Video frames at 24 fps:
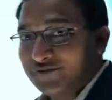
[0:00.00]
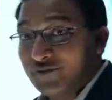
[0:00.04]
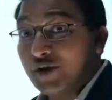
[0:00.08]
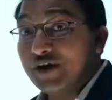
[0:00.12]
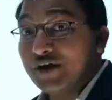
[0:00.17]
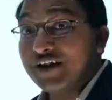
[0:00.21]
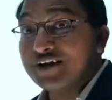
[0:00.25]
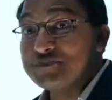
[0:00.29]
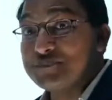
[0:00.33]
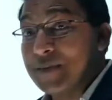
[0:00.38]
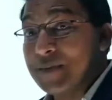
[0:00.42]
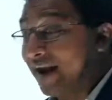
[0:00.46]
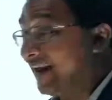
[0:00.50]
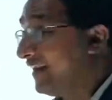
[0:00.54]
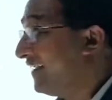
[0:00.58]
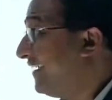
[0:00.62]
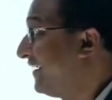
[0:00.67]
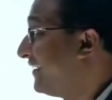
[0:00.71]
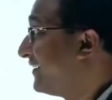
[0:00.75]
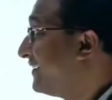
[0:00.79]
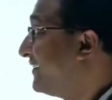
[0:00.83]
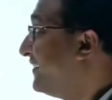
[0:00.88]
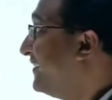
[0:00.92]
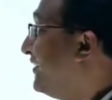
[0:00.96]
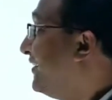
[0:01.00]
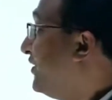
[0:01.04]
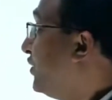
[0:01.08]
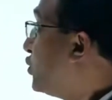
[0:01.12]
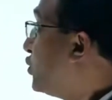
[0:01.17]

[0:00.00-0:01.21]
What is banking?